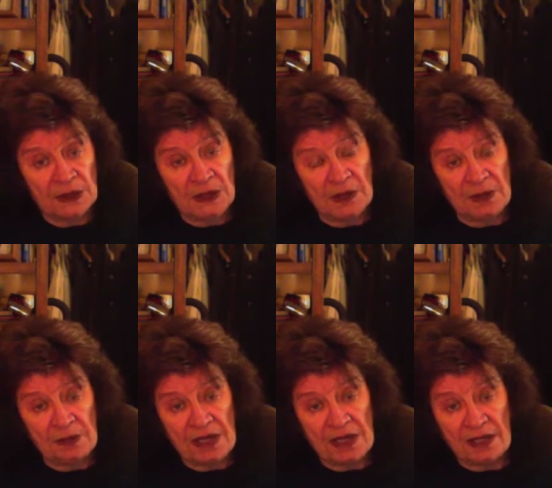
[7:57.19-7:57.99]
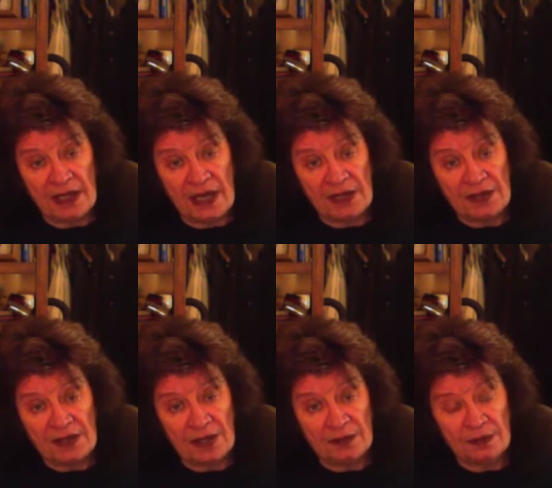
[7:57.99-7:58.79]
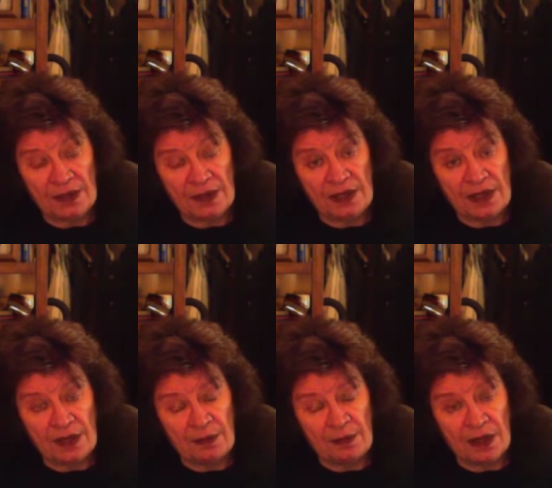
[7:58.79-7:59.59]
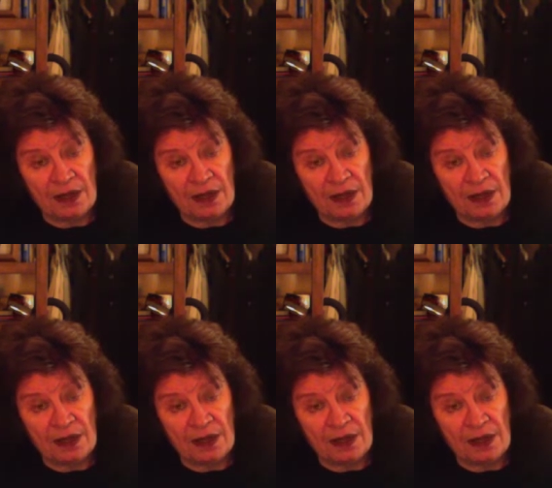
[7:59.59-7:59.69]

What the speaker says: It basically has our gigs up there,